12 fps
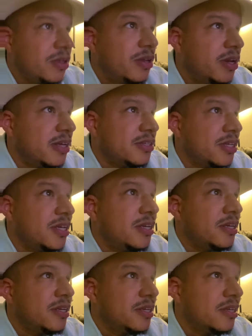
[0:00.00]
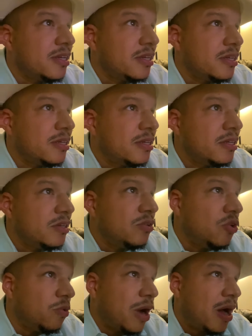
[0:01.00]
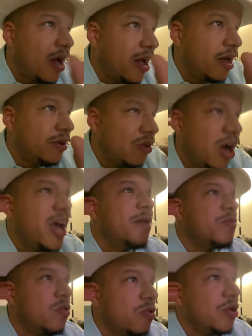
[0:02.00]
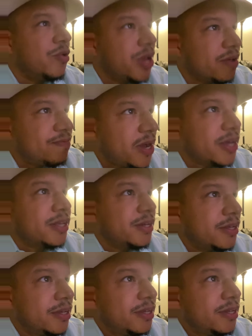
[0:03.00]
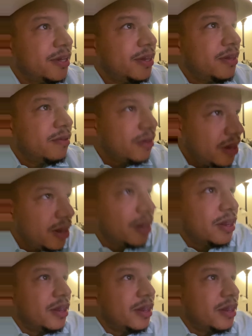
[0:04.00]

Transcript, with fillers: And see, you know I no I am gonna go there. Fuck it.